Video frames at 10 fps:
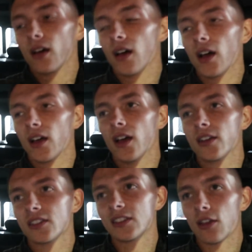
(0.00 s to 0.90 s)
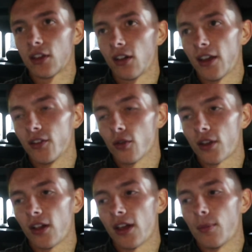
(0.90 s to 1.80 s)
Uh, it's the South
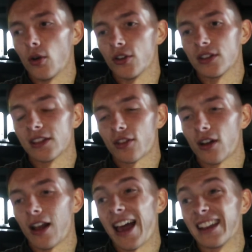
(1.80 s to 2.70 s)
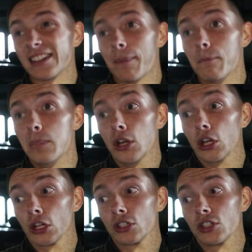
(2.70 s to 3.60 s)
Carolina-North Carolina border, and South Carolina's a big